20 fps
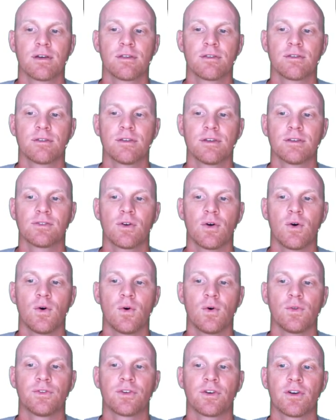this
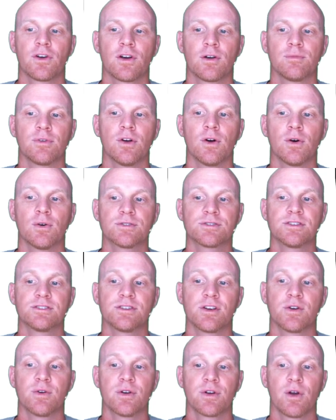whole term goes to
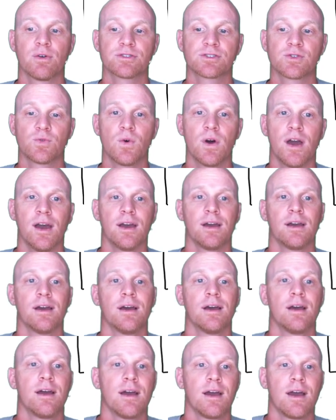zero and goes away.
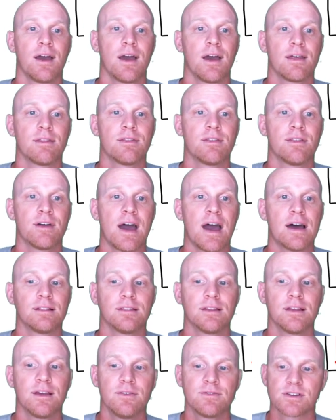And that
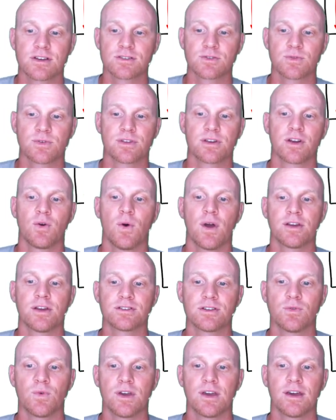leaves us with an
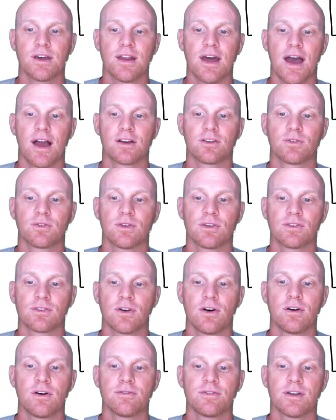equation we can actually
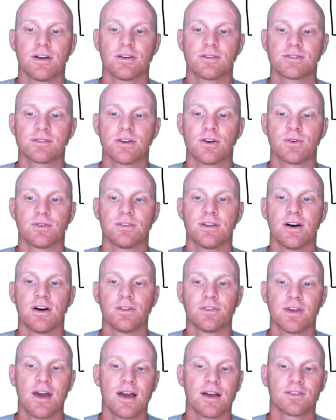solve here. So
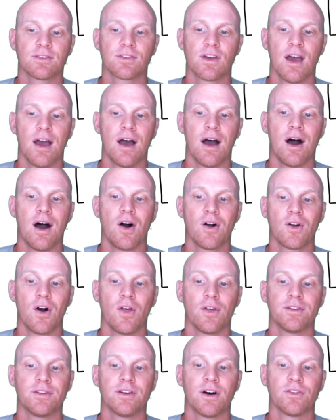delta x, I'll
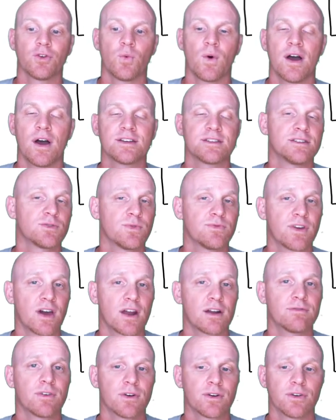call it delta y since we've
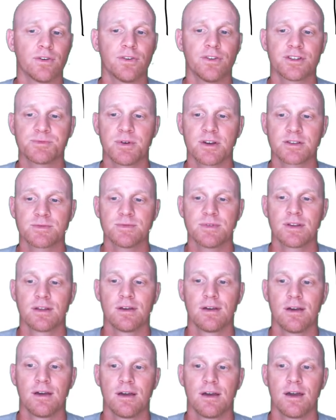got a vertical displacement,
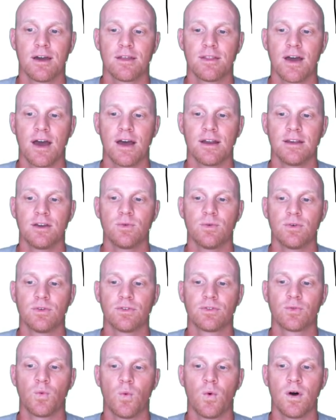and that
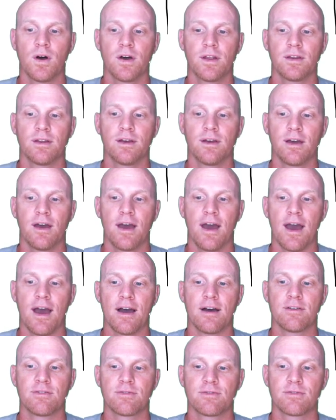equals 1
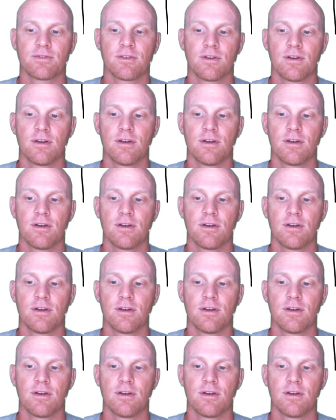half